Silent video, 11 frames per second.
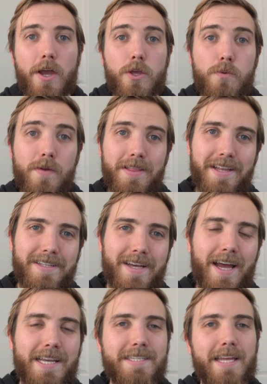You really need to
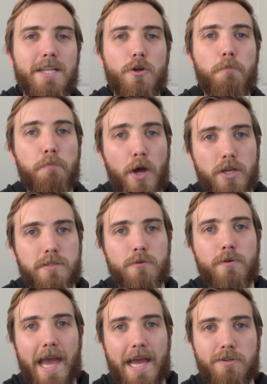understand your personal
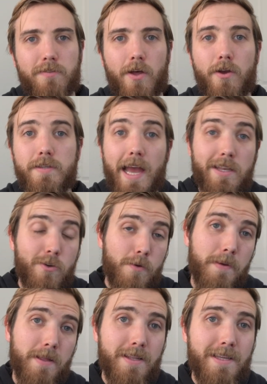cash flows and your
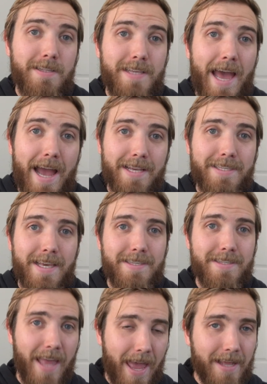ability to access
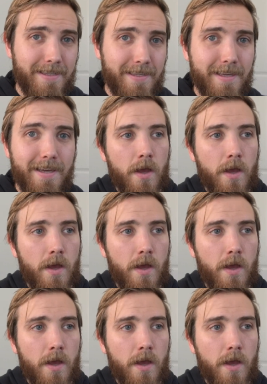debt.